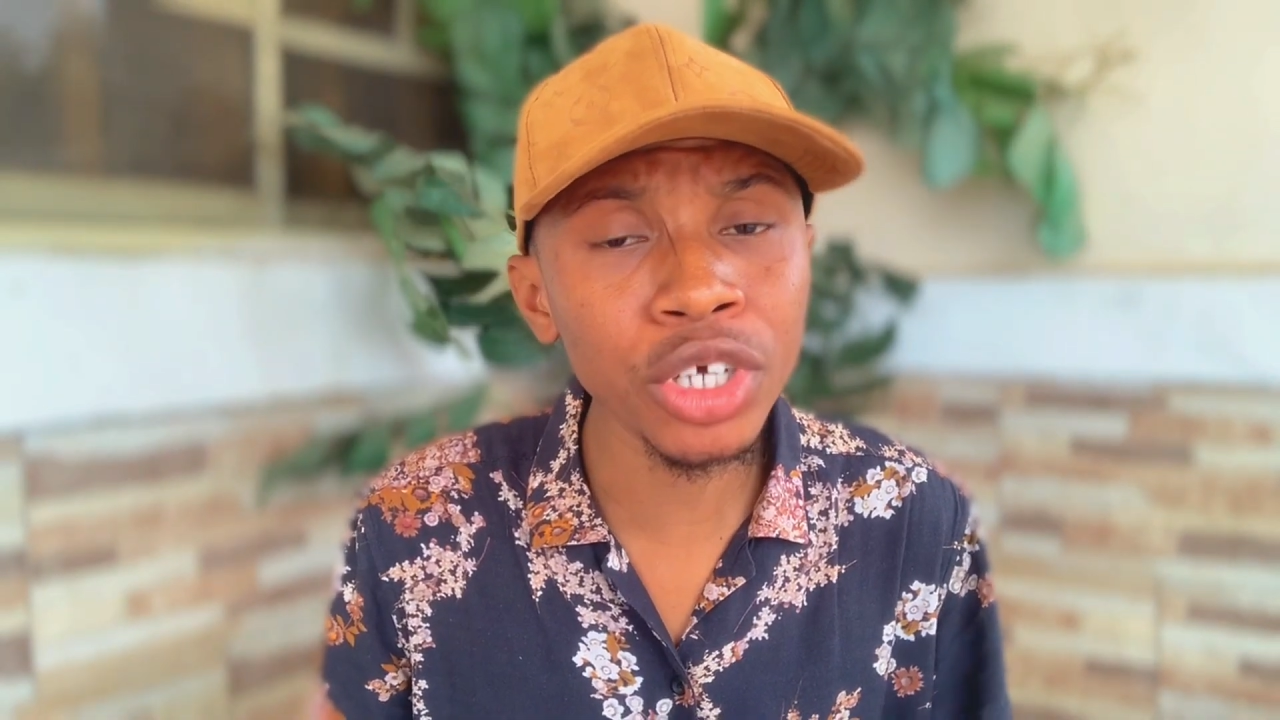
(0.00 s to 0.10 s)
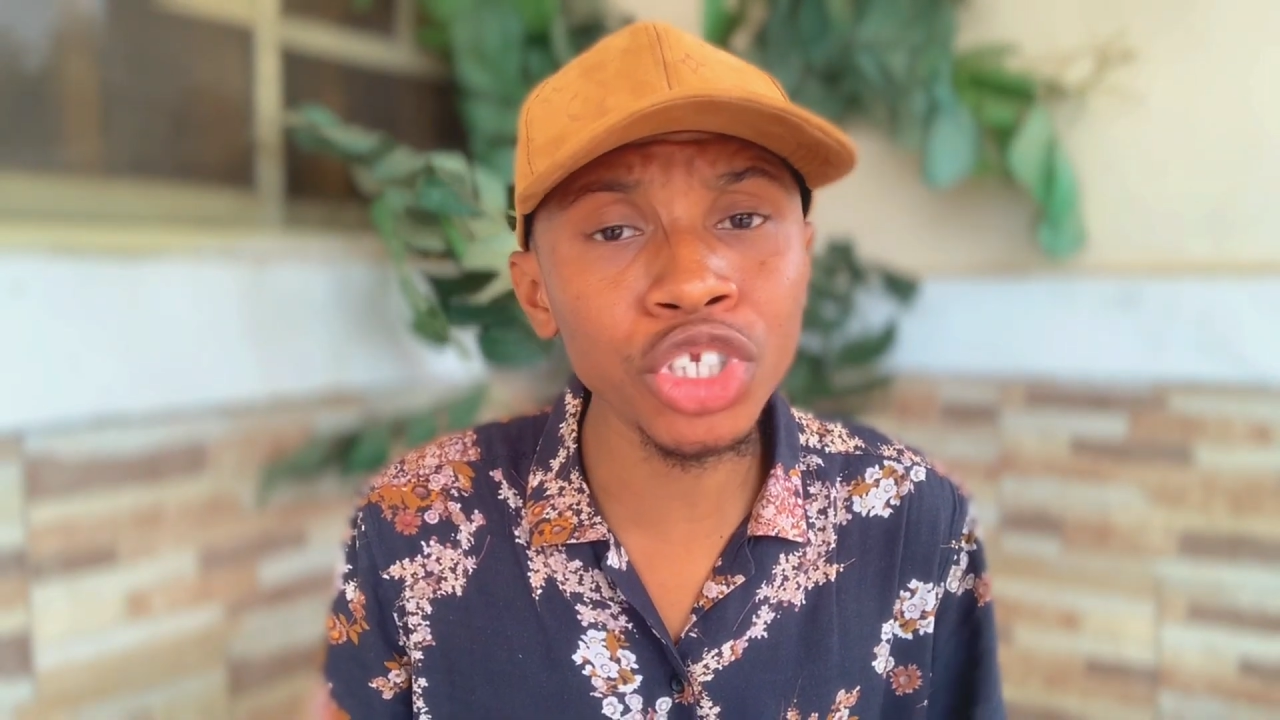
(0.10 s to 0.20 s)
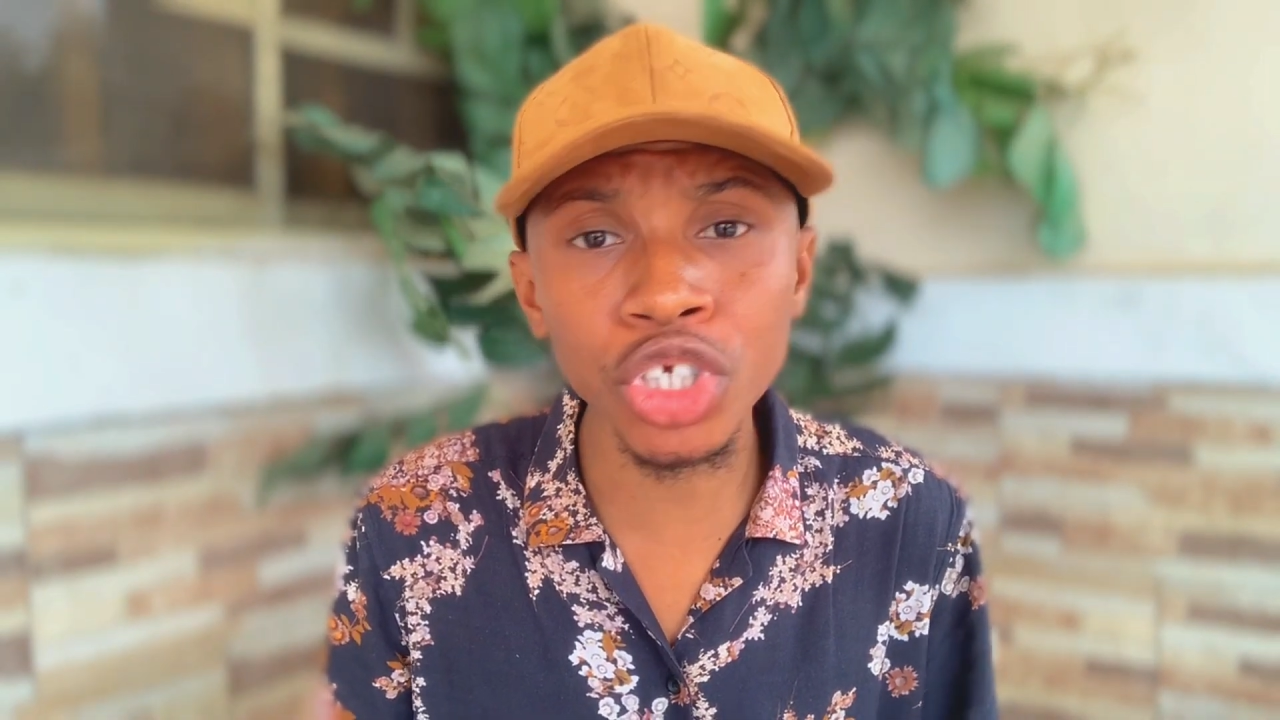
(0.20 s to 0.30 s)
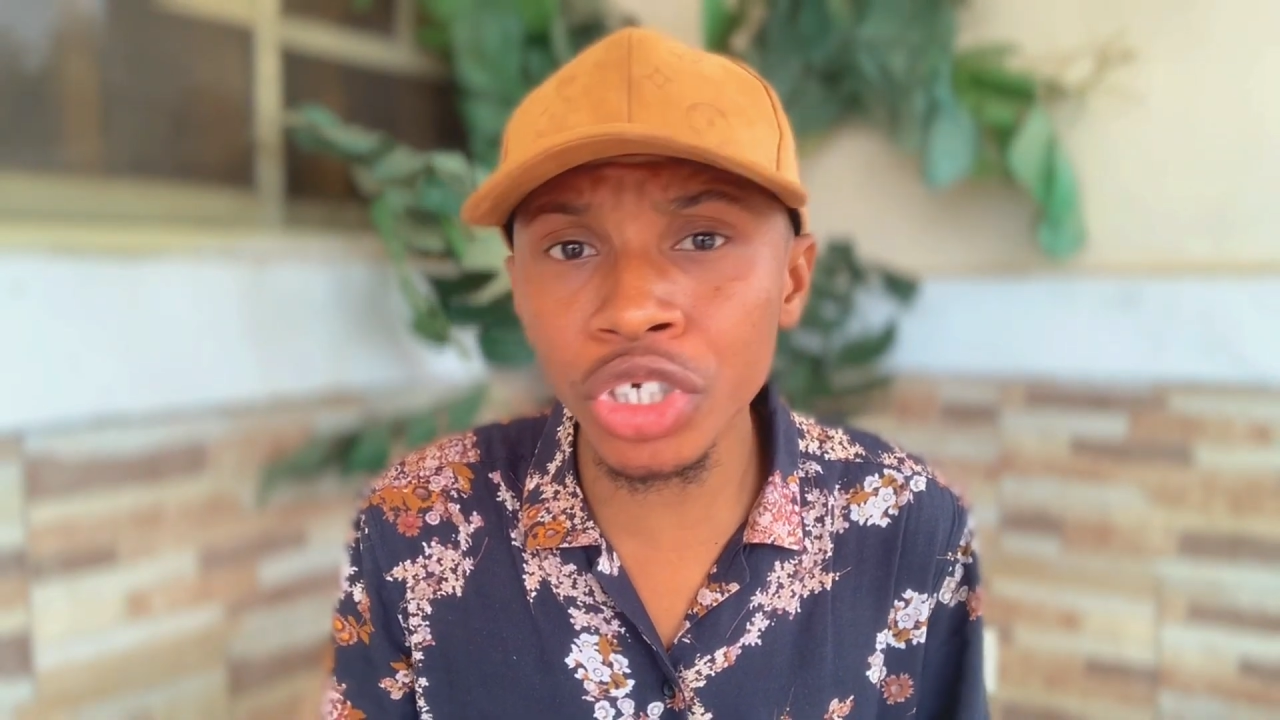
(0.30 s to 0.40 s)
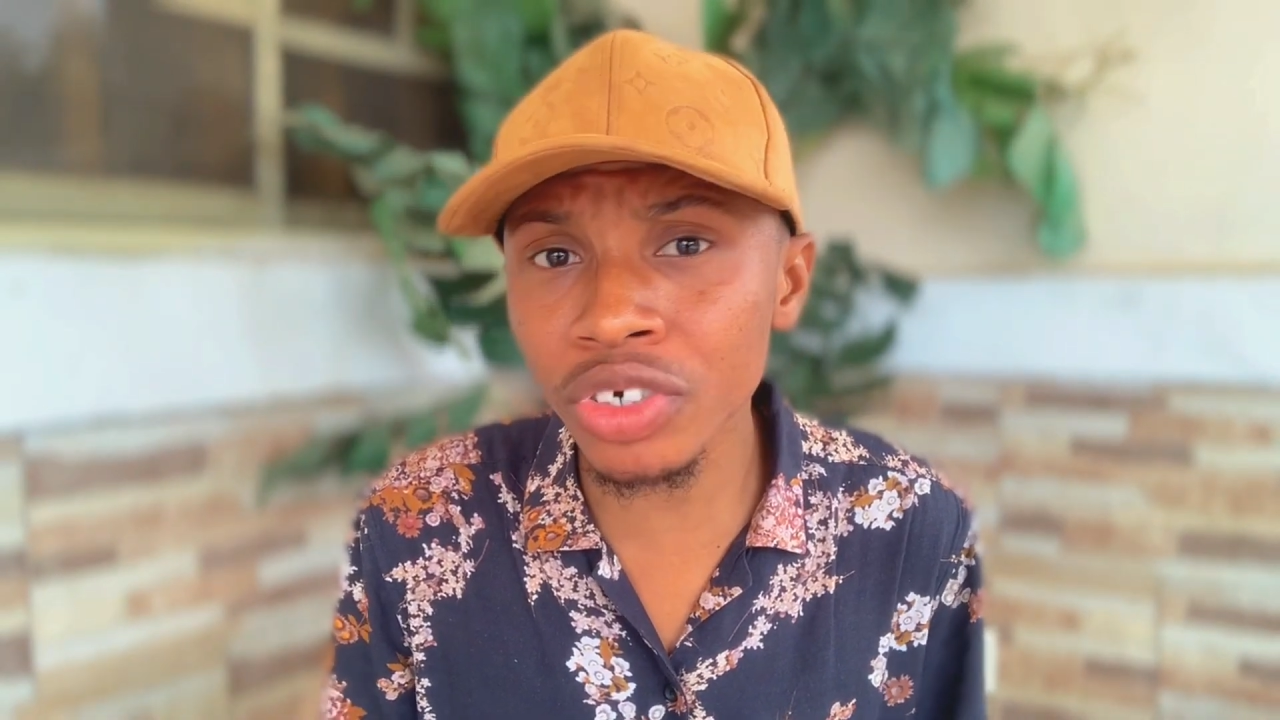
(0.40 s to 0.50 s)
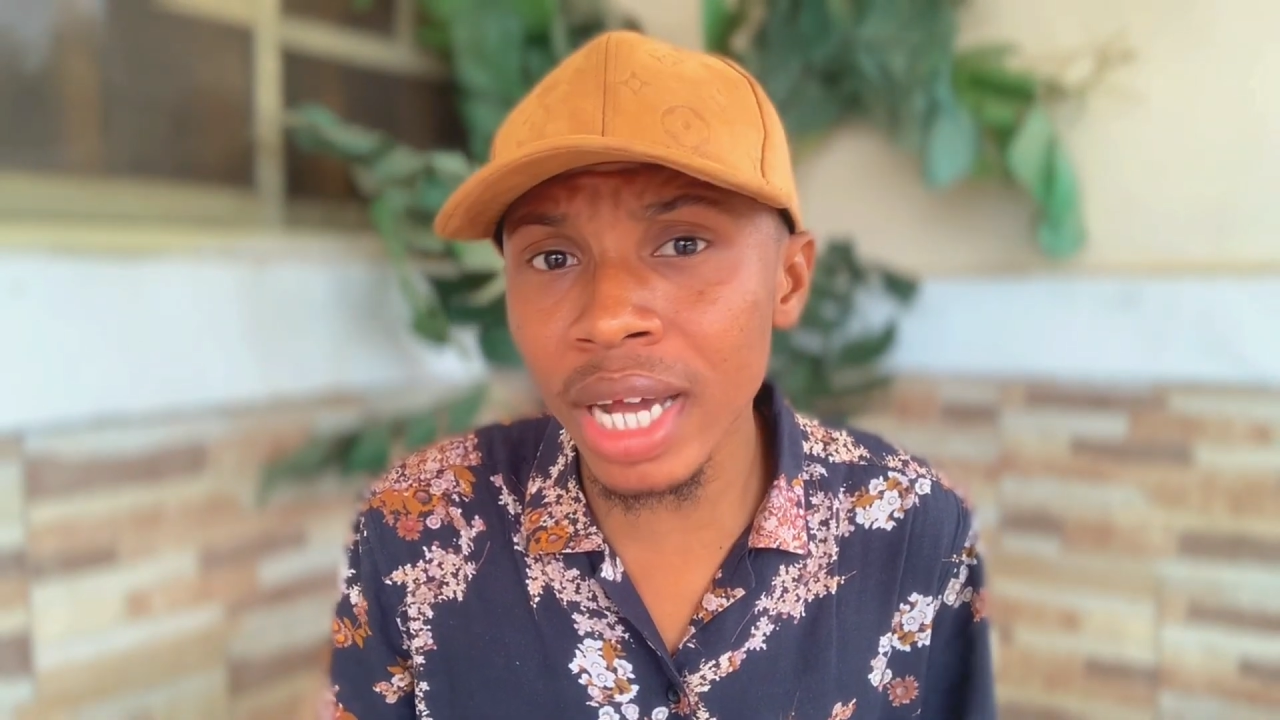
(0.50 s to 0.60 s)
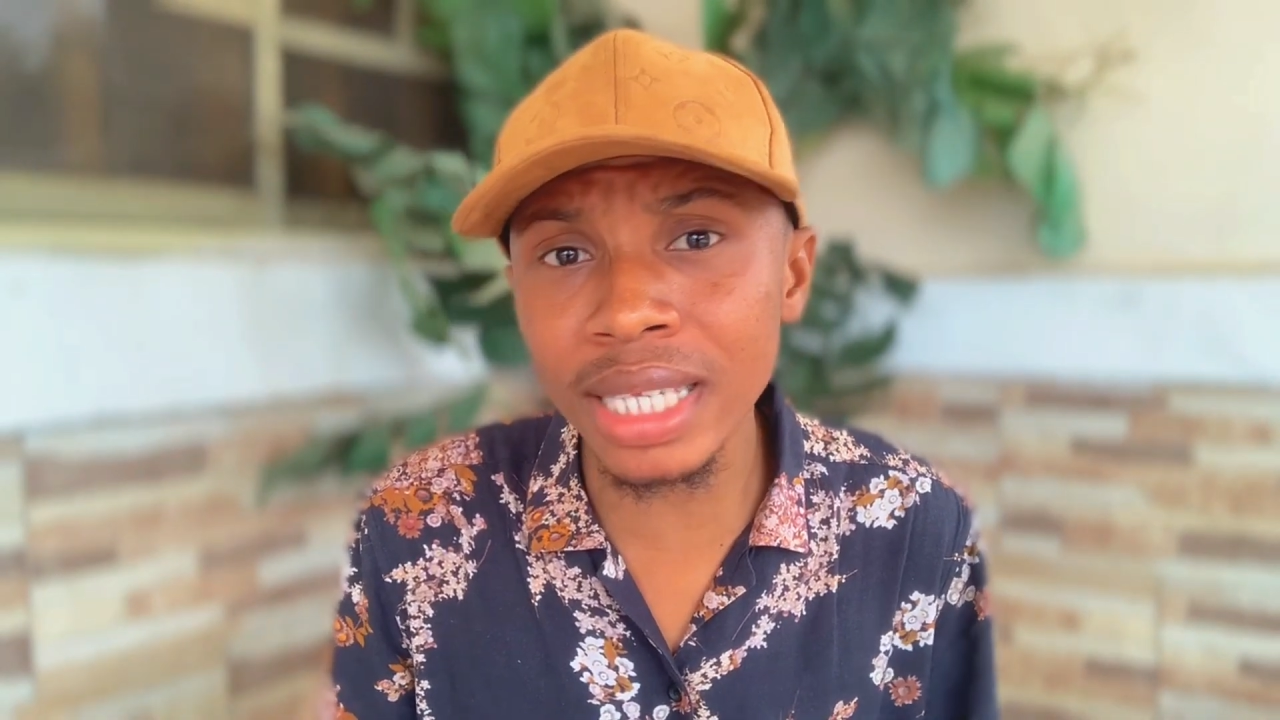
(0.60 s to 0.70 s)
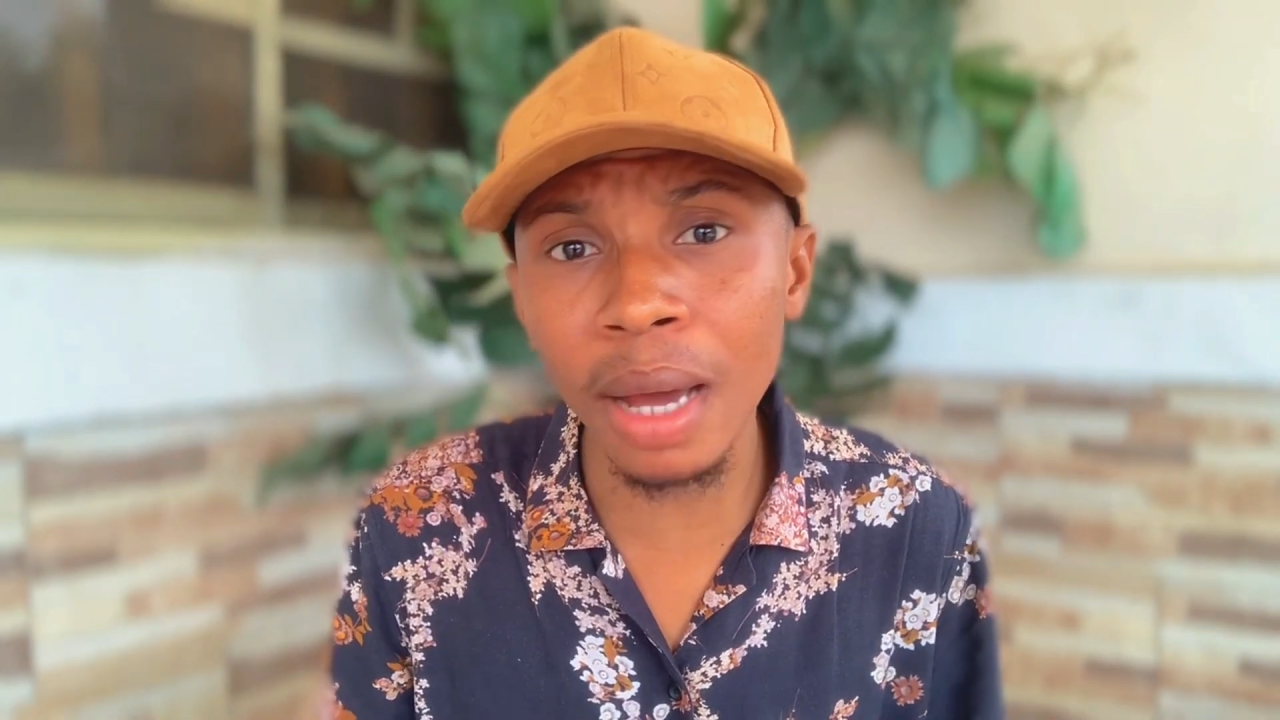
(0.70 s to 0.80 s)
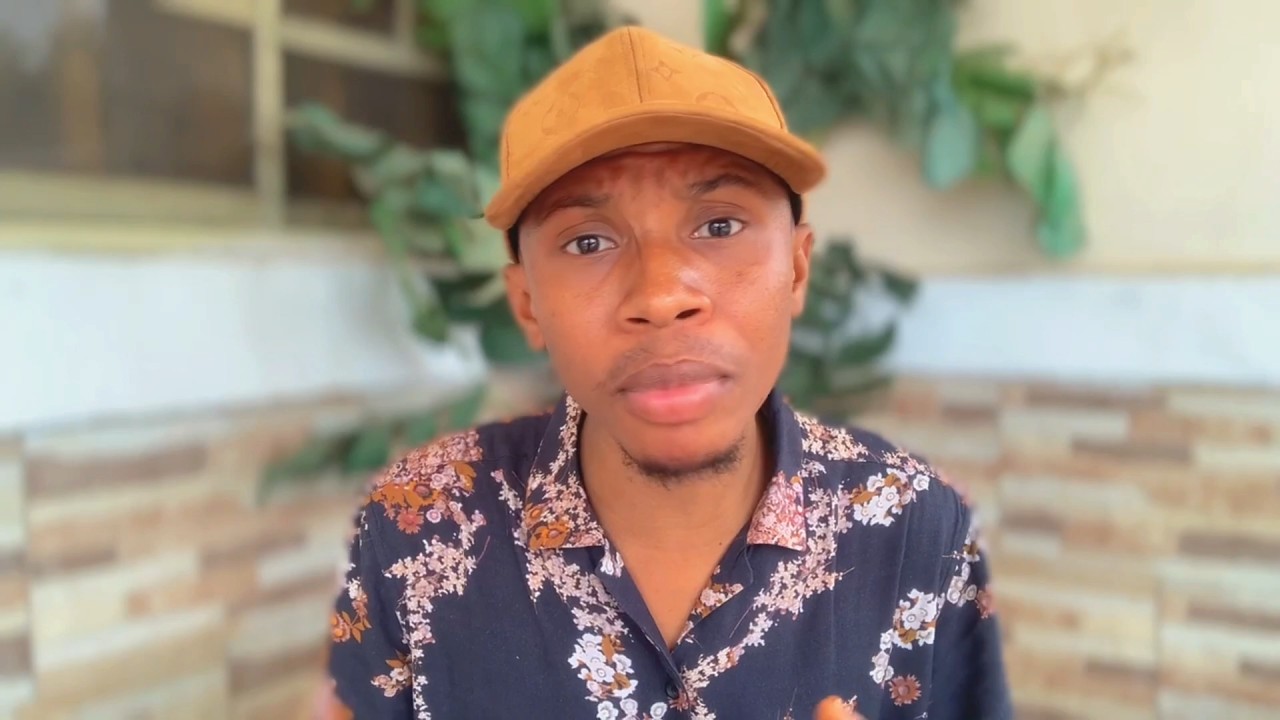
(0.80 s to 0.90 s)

deodorant, and